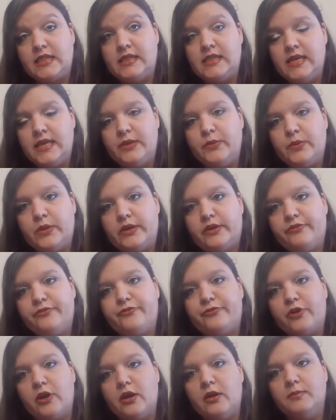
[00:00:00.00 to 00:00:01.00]
they were
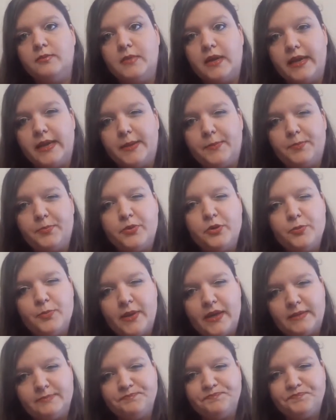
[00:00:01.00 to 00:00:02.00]
from a
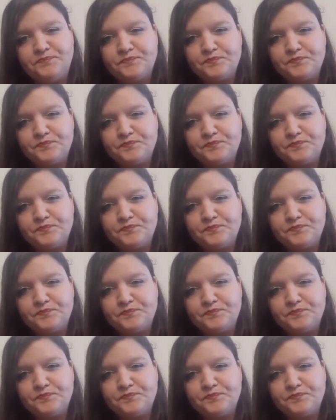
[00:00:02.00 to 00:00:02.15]
pupa.